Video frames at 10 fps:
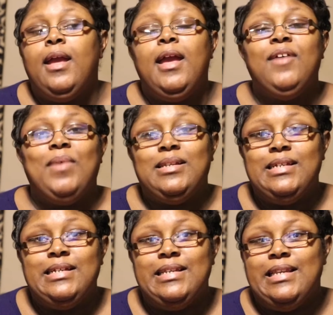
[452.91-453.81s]
If I
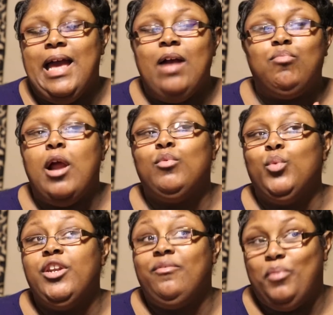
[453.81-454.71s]
didn't, I probably
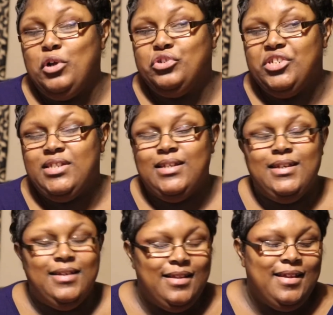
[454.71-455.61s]
wouldn't have purchased
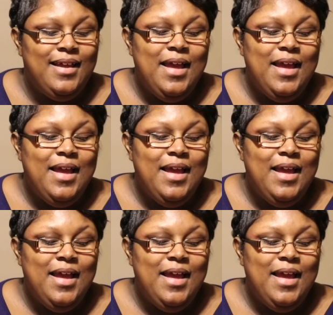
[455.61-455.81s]
it.